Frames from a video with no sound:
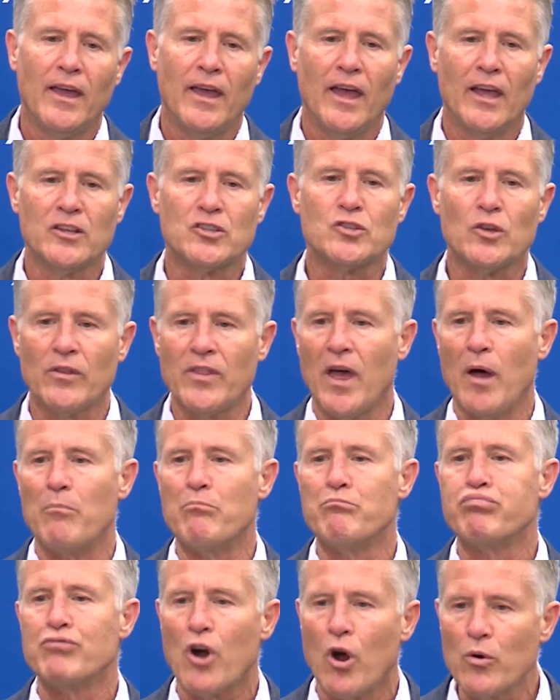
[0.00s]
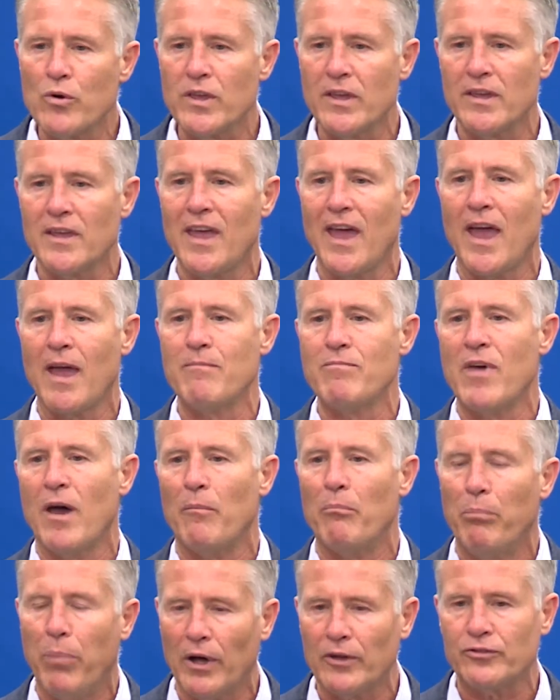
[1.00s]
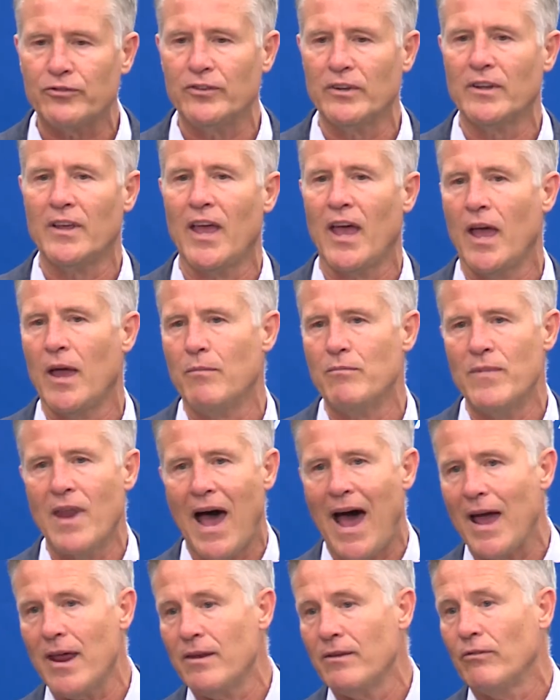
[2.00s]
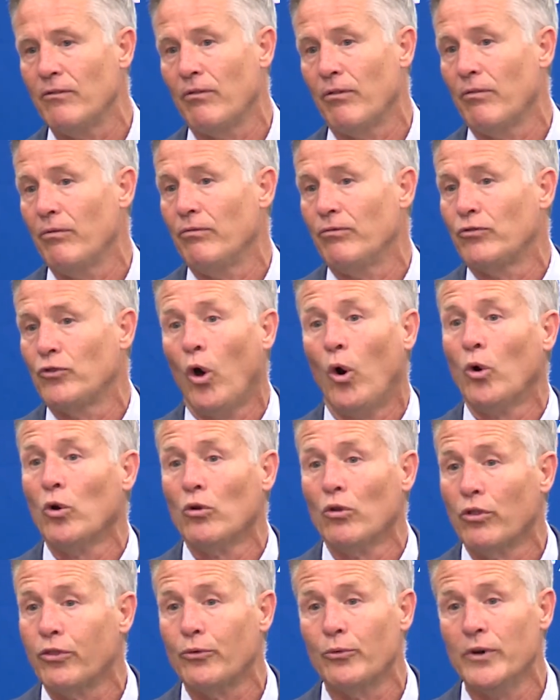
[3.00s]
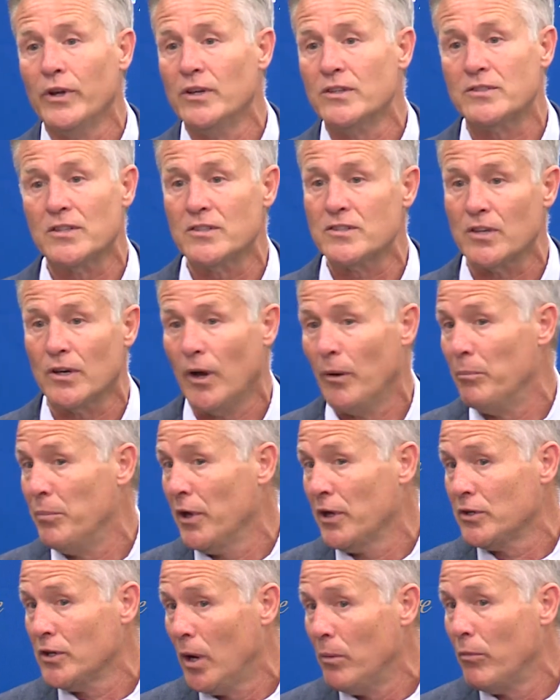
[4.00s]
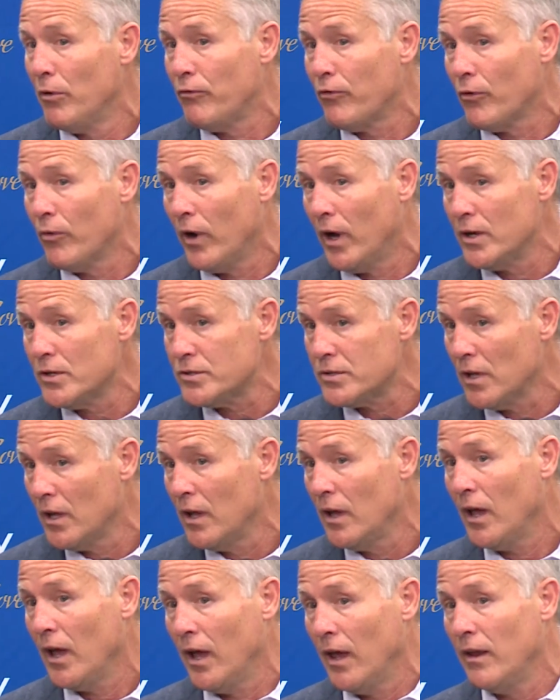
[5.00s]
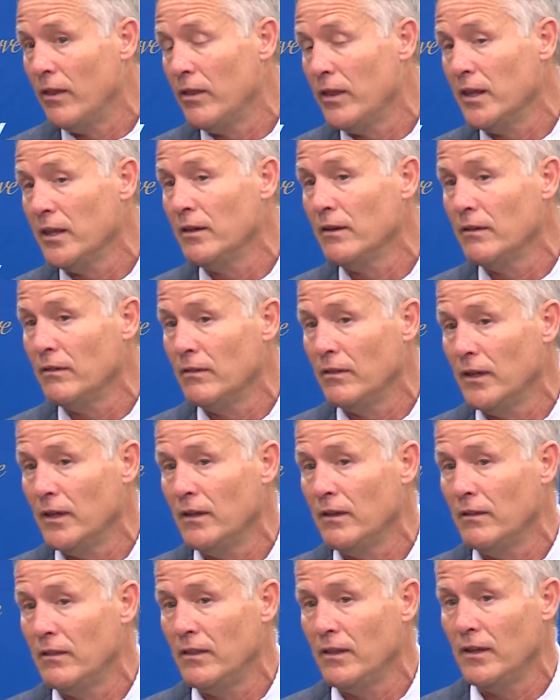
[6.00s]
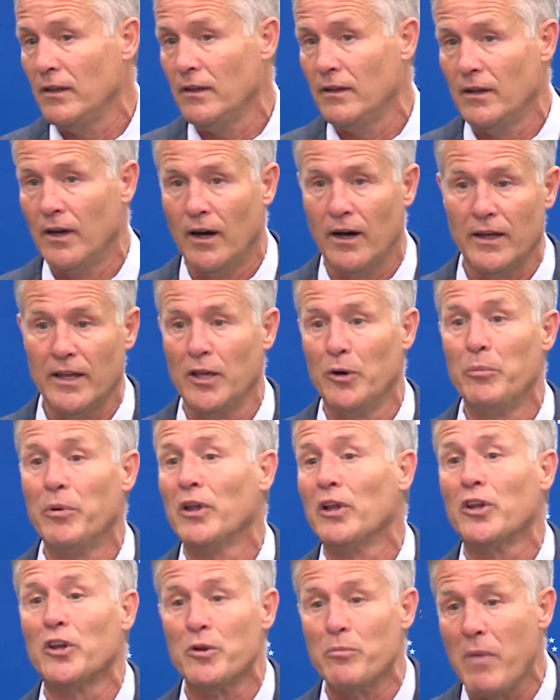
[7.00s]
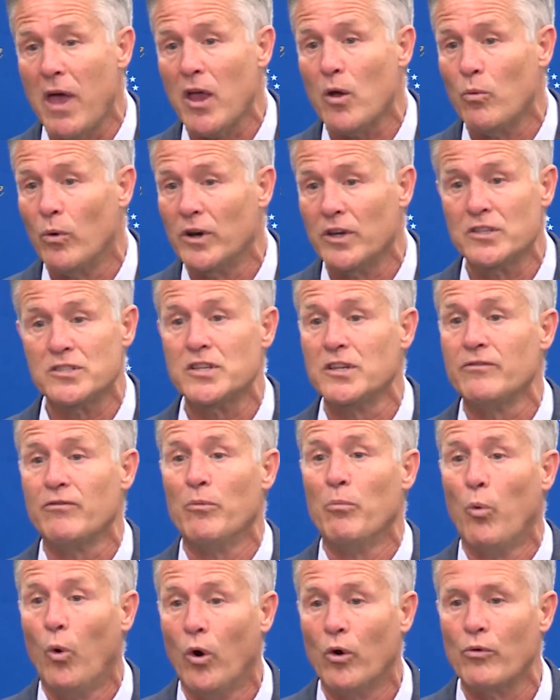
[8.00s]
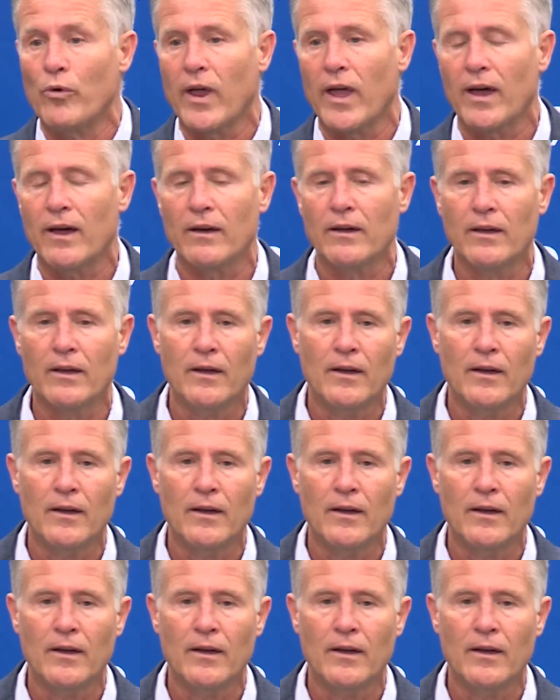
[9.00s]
And so that broken game, that busted game, 9 total threes isn't a big number for us, and the inability to make one is even more rare.